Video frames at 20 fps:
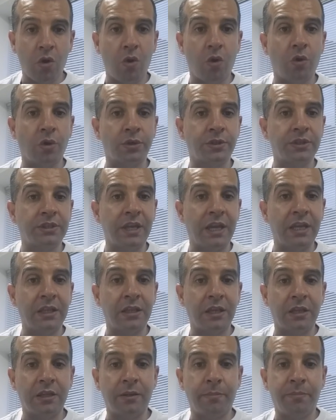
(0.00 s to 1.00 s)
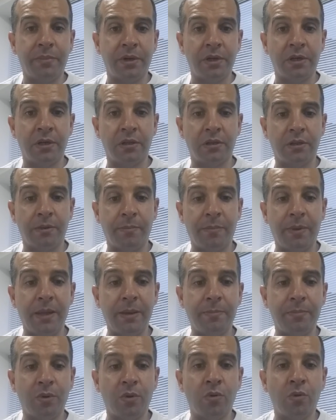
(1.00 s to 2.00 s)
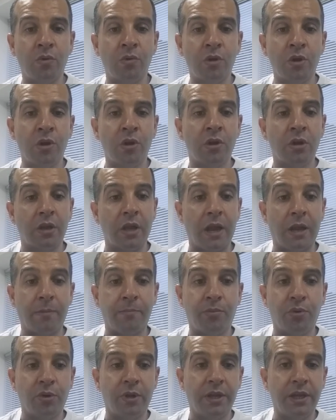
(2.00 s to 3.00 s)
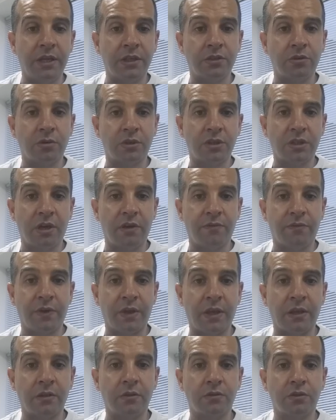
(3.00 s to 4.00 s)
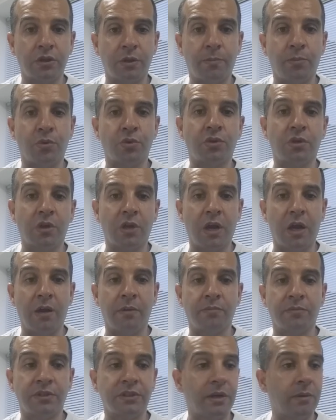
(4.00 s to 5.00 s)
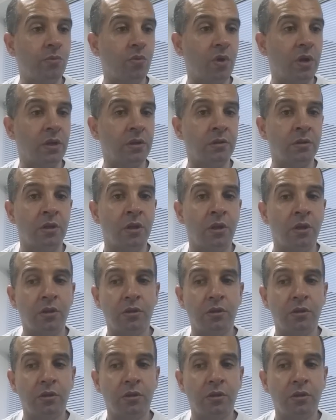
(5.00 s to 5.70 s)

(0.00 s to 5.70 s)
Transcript: or send in the people like police or something supposed to come, someone